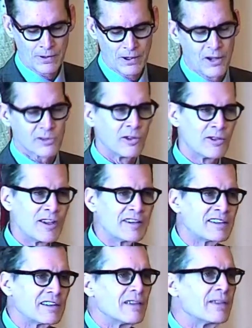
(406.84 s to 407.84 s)
So
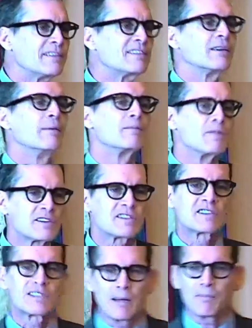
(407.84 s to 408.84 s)
this
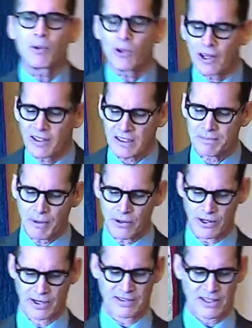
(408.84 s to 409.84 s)
simple
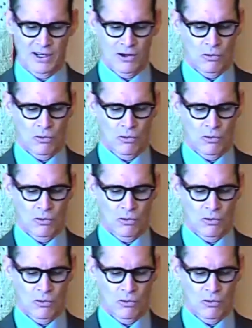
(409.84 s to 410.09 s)
experience